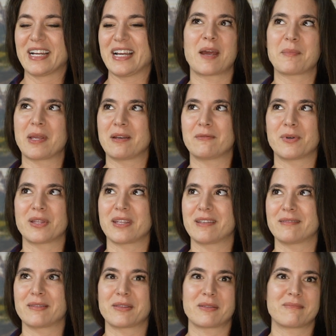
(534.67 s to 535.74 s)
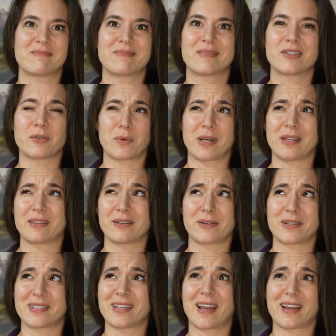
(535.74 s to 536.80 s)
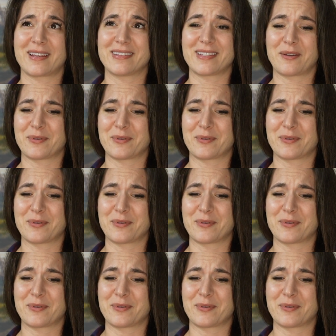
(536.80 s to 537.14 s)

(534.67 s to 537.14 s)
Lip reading: I mean, within 20, 30 seconds,